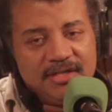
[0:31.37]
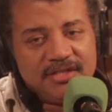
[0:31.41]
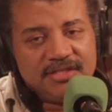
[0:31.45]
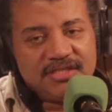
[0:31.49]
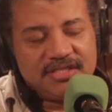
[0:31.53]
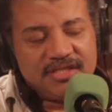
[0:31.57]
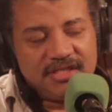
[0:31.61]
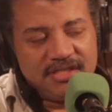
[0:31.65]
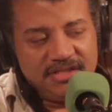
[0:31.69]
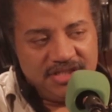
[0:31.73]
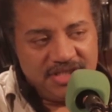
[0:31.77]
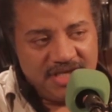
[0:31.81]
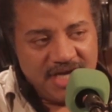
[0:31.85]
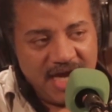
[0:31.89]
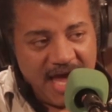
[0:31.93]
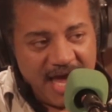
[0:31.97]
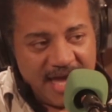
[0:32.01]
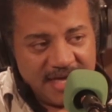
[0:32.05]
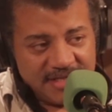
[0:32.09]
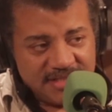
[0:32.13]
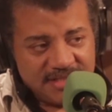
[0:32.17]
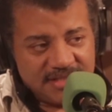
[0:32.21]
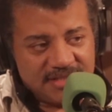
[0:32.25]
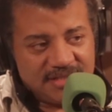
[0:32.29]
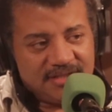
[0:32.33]

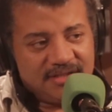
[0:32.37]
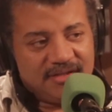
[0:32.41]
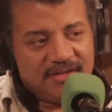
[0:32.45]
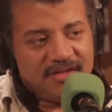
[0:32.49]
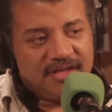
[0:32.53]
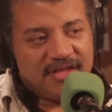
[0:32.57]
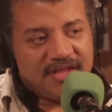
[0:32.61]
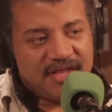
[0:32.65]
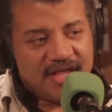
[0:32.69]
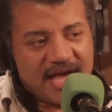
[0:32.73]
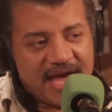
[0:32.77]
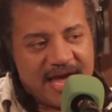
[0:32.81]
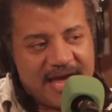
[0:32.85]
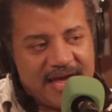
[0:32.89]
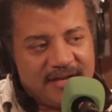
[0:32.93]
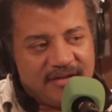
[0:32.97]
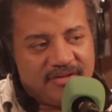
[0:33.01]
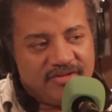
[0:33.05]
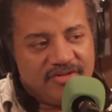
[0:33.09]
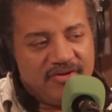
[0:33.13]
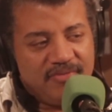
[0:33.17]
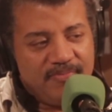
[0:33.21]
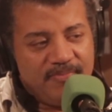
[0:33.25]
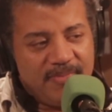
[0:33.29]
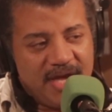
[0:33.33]
suggest that
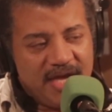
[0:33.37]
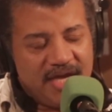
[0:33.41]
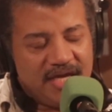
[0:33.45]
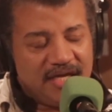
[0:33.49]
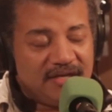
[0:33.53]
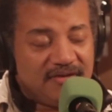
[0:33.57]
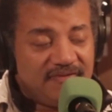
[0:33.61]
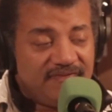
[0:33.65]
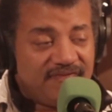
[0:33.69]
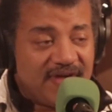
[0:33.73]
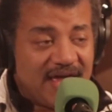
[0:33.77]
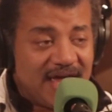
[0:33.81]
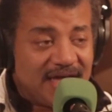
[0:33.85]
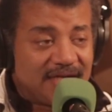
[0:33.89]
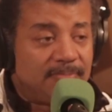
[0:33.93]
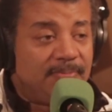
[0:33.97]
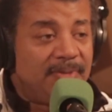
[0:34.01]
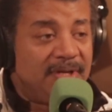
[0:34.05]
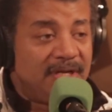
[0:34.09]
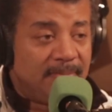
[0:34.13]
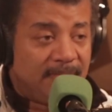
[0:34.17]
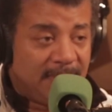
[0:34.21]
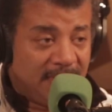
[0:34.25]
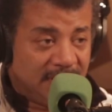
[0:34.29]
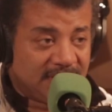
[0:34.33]
there may, in fact,
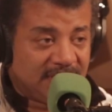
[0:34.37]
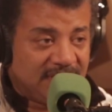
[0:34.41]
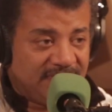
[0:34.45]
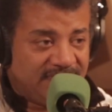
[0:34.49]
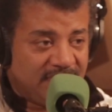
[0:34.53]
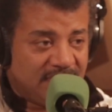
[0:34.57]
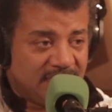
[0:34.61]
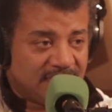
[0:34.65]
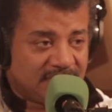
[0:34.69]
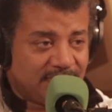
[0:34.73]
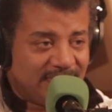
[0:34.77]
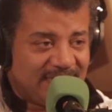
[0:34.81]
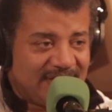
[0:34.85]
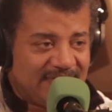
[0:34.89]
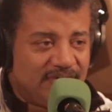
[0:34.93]
be a multiverse.